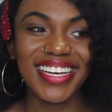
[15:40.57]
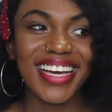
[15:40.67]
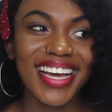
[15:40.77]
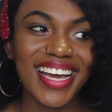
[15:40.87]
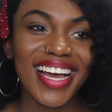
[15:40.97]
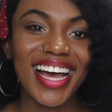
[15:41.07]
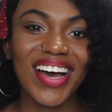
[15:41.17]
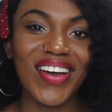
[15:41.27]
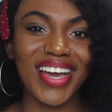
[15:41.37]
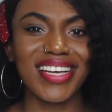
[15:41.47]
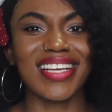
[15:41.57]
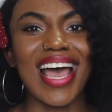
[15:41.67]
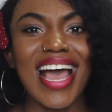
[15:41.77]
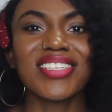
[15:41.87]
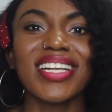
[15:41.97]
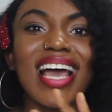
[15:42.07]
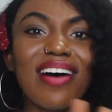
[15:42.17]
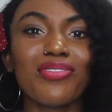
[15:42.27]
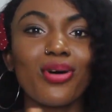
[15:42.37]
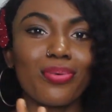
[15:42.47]
Okay, I actually
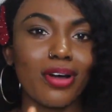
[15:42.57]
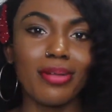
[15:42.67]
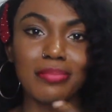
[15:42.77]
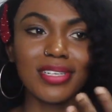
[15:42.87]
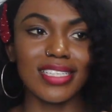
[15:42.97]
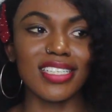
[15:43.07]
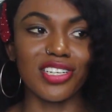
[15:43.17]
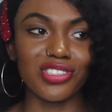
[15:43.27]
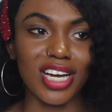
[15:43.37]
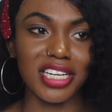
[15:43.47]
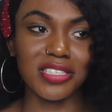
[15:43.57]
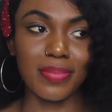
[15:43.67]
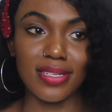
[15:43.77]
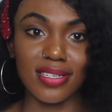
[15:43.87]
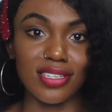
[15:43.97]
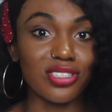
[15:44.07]
have no problem dating a Chinese person.